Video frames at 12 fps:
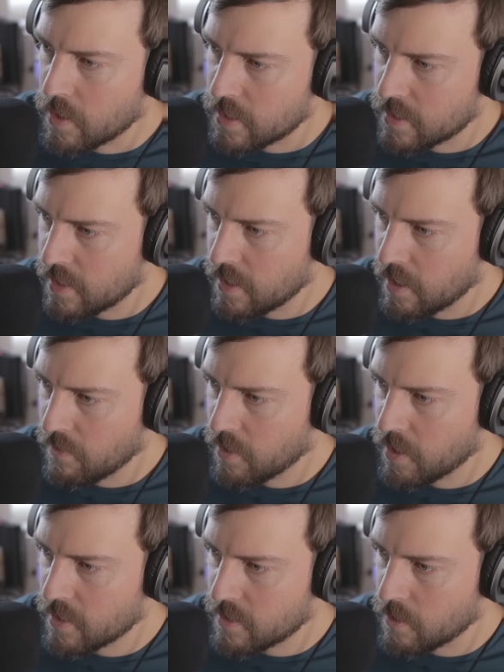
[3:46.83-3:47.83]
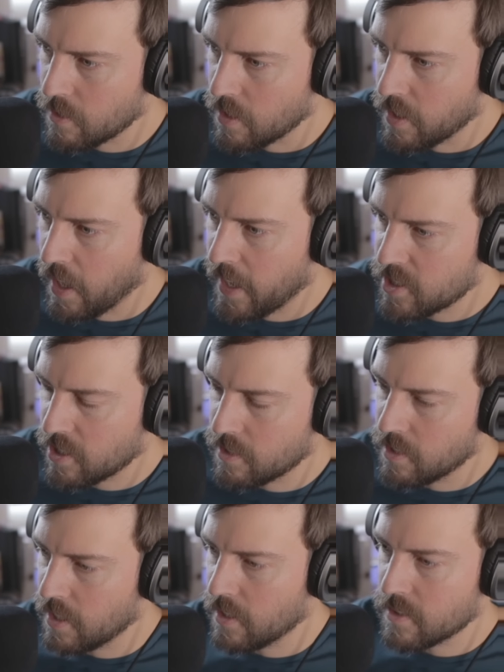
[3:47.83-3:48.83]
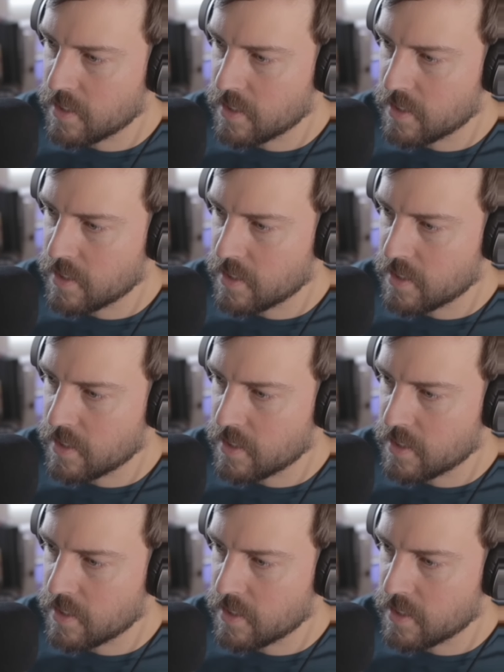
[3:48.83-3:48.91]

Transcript: but you can see even this little notch under